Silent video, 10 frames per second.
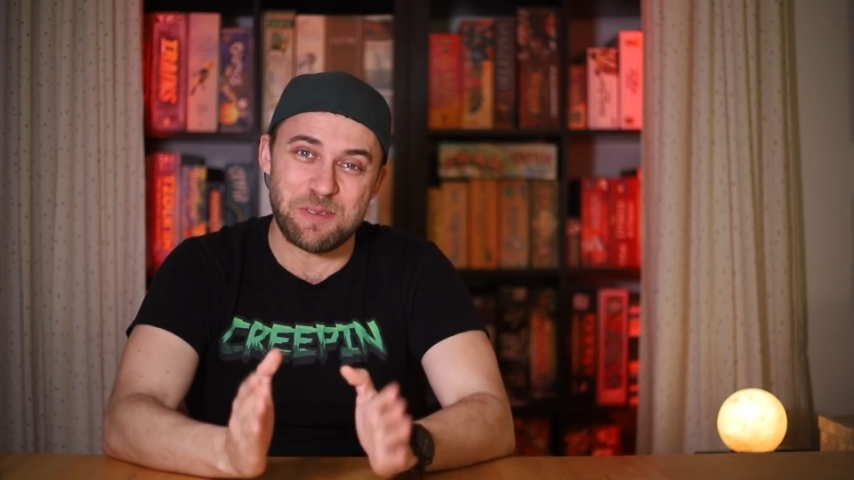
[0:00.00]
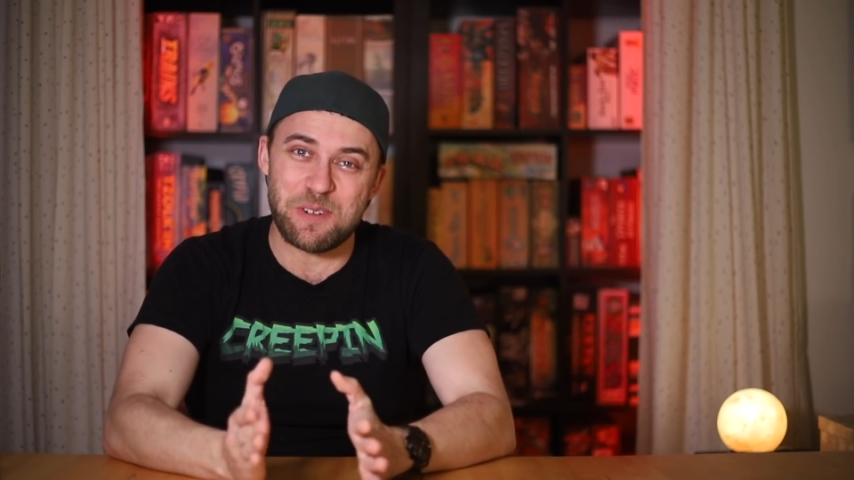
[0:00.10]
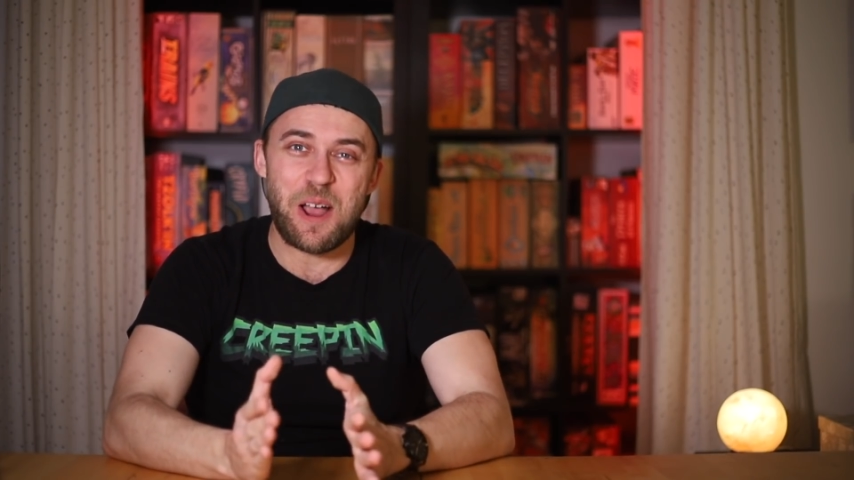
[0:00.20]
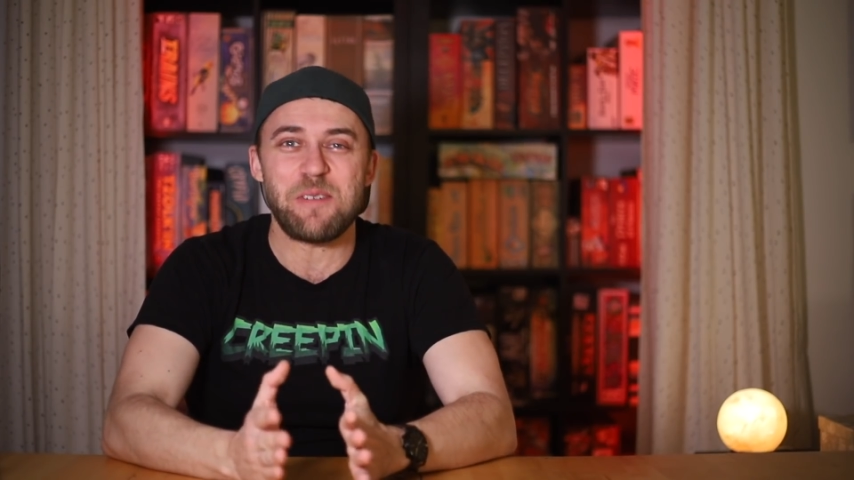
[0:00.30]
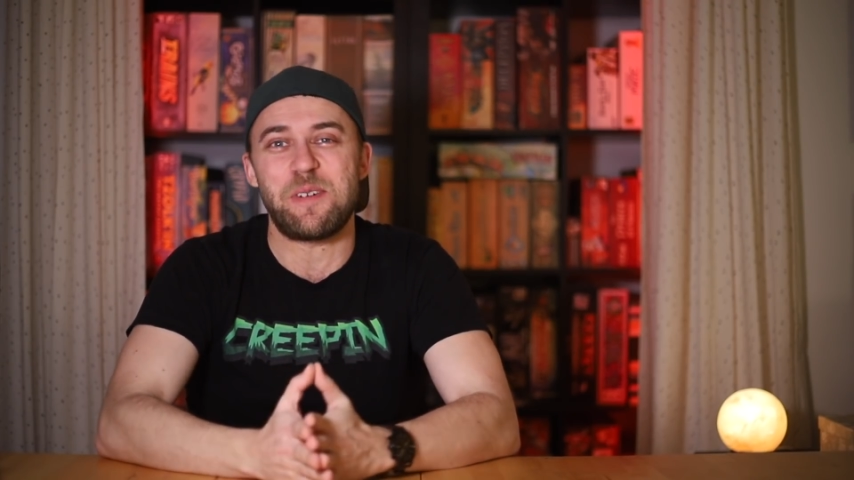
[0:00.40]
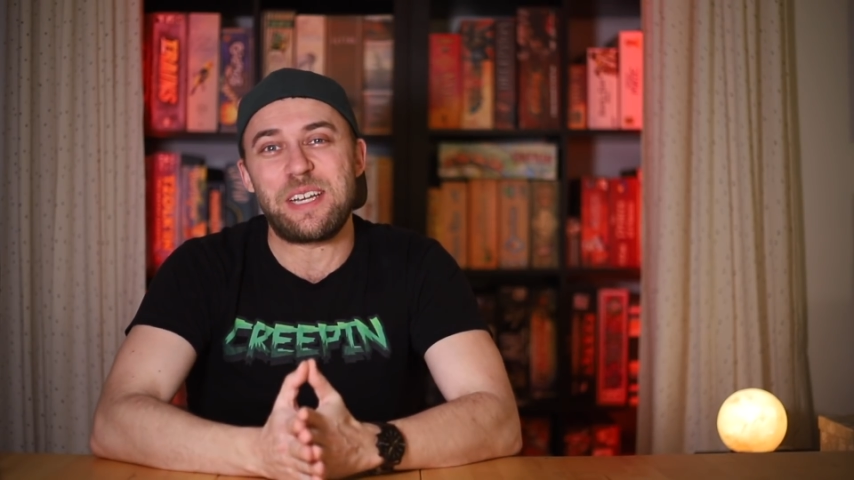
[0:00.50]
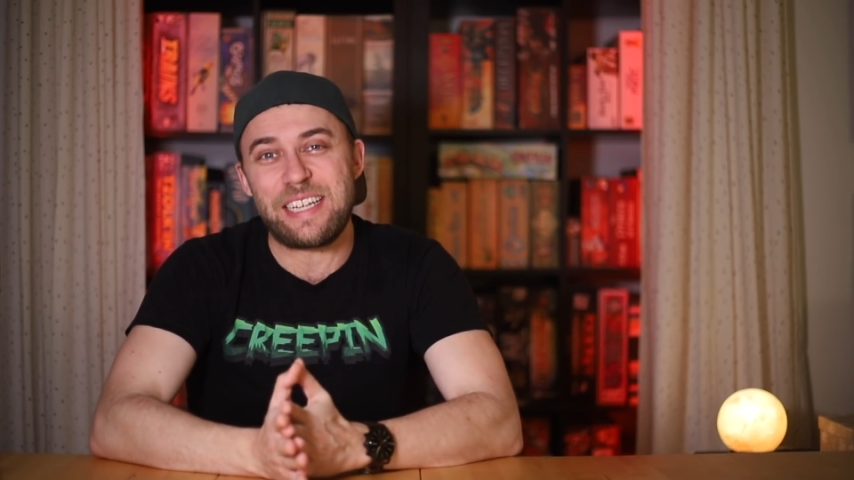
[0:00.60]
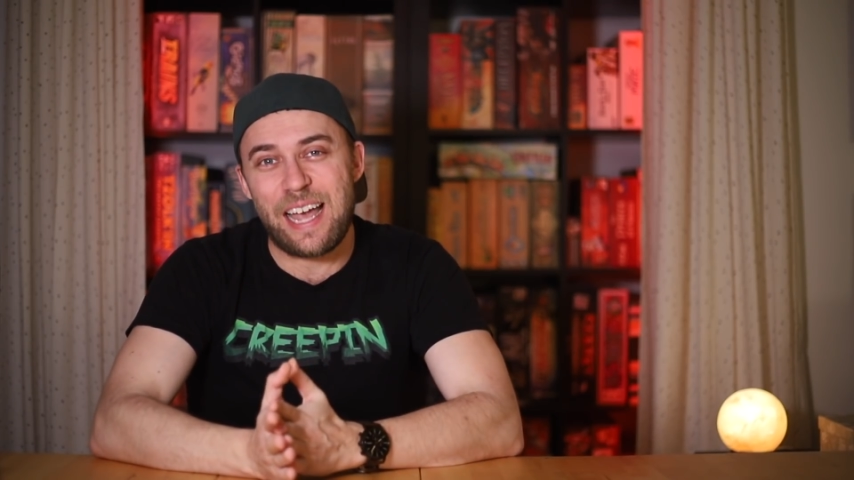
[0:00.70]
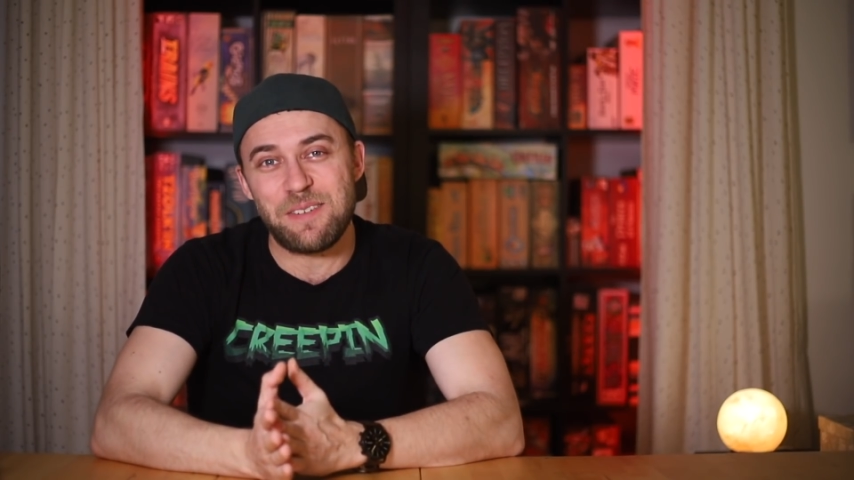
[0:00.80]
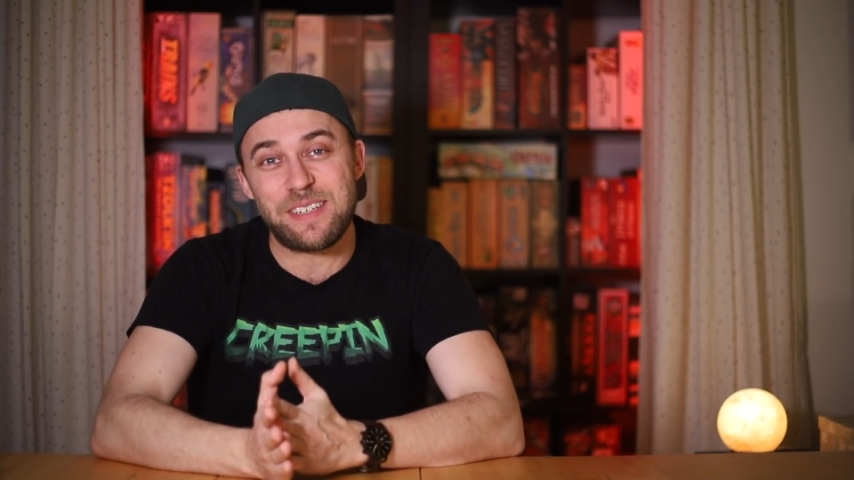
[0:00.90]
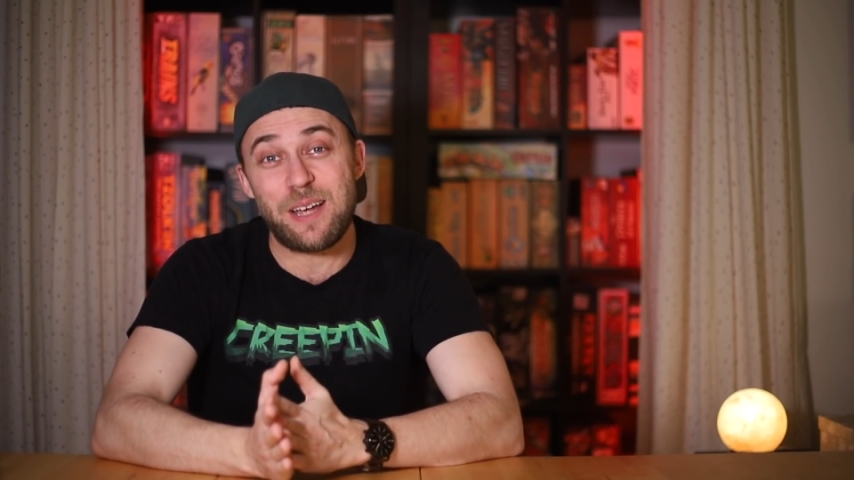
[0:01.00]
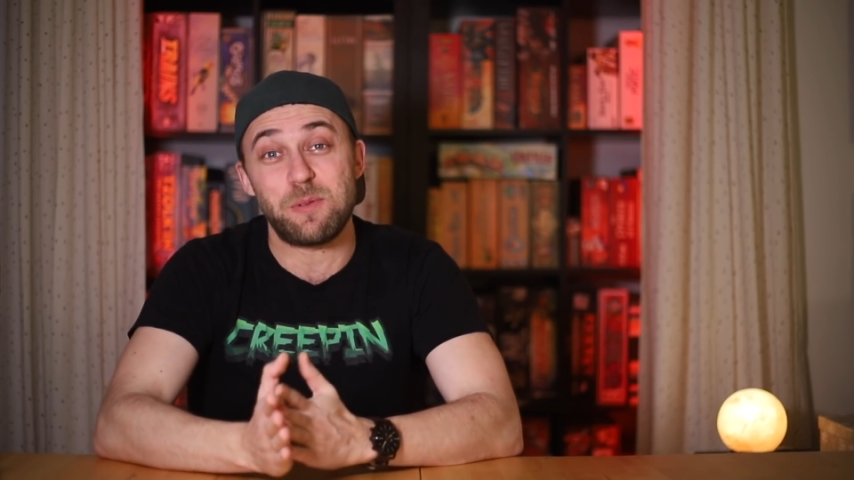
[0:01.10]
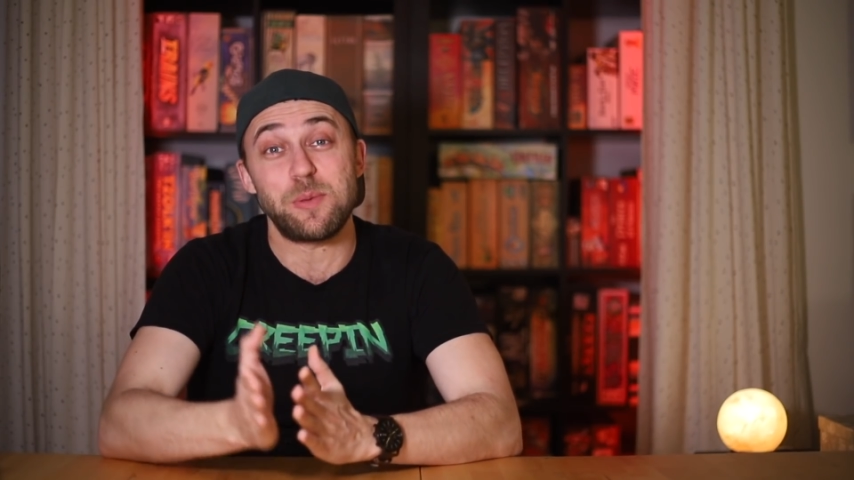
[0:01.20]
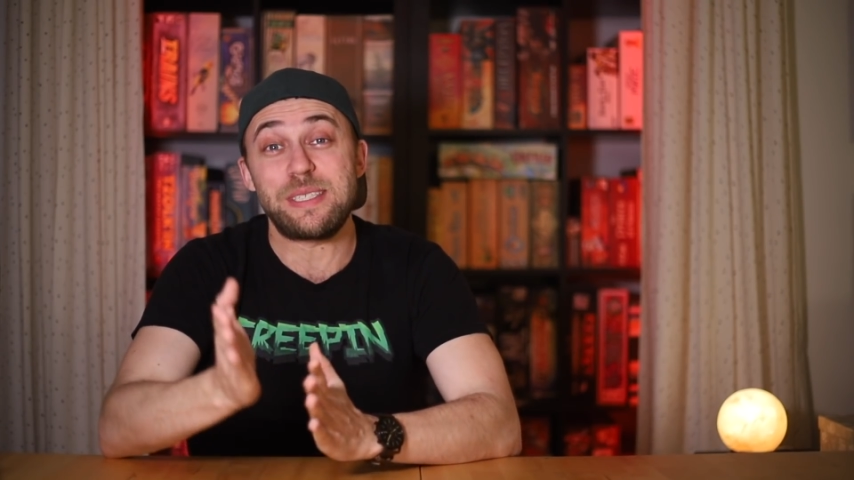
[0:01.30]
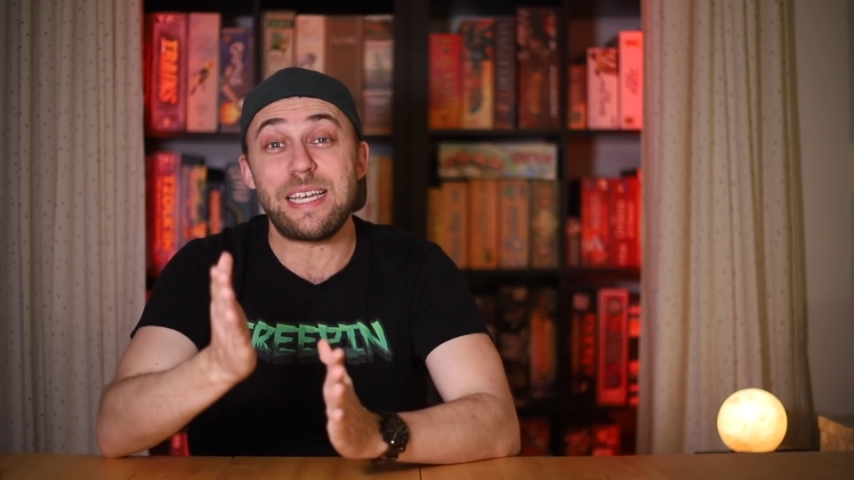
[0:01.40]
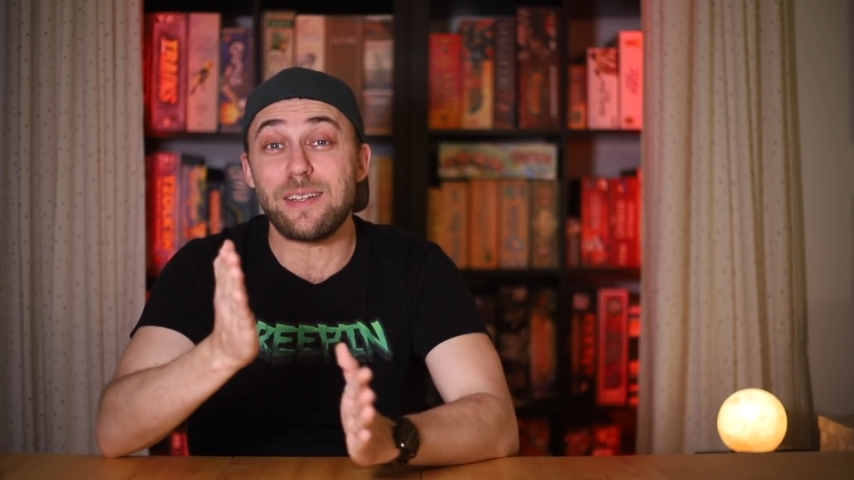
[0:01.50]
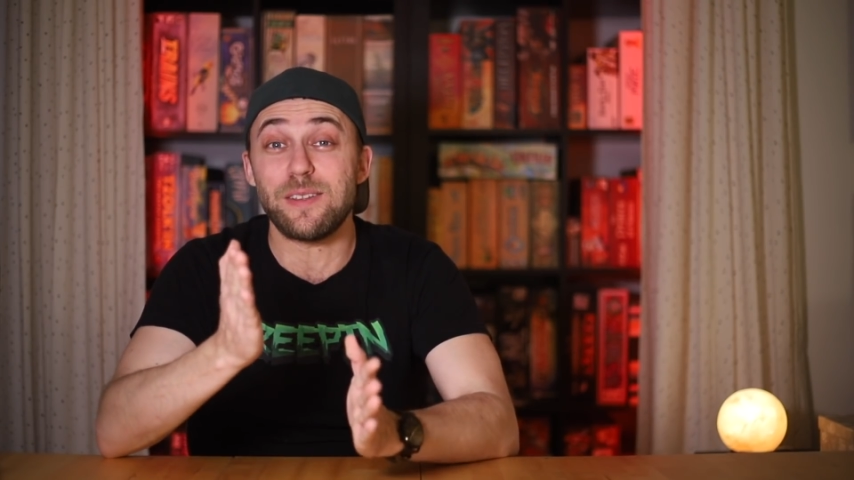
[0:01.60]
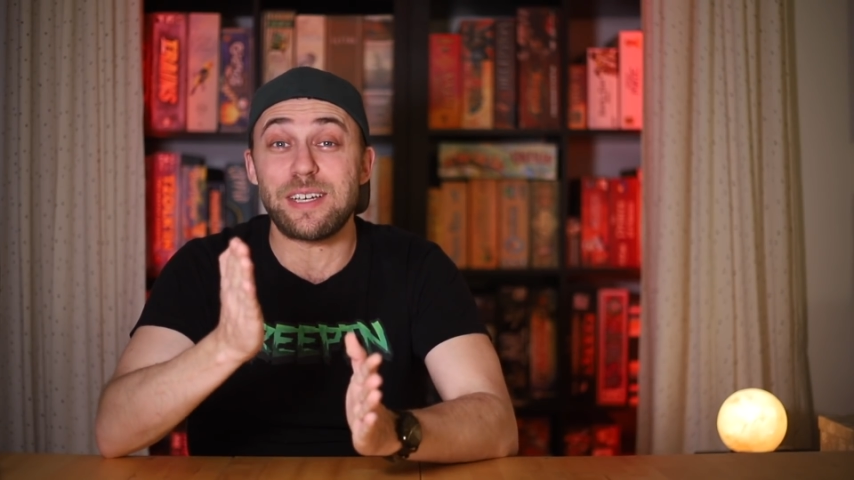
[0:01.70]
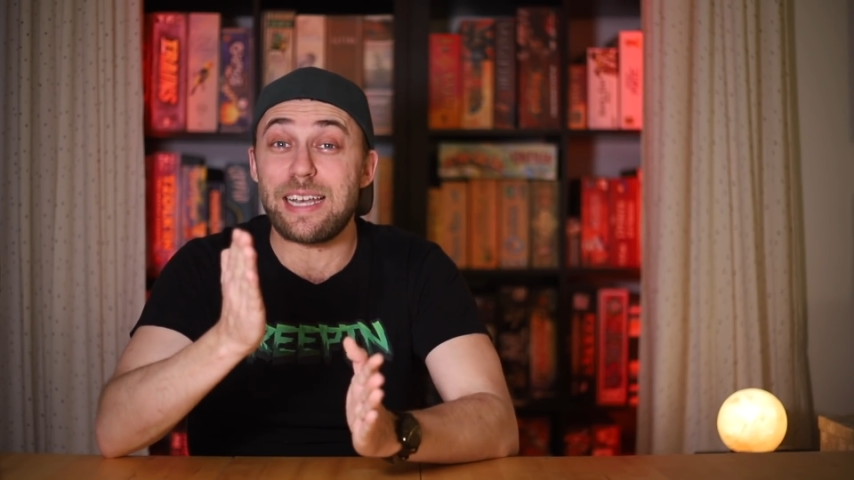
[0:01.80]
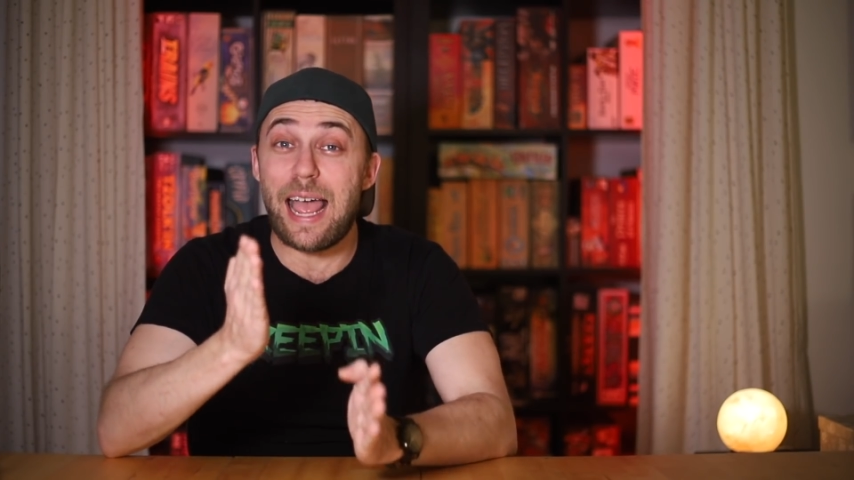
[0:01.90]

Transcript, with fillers: of Crowdfunding Countdown where we take a look at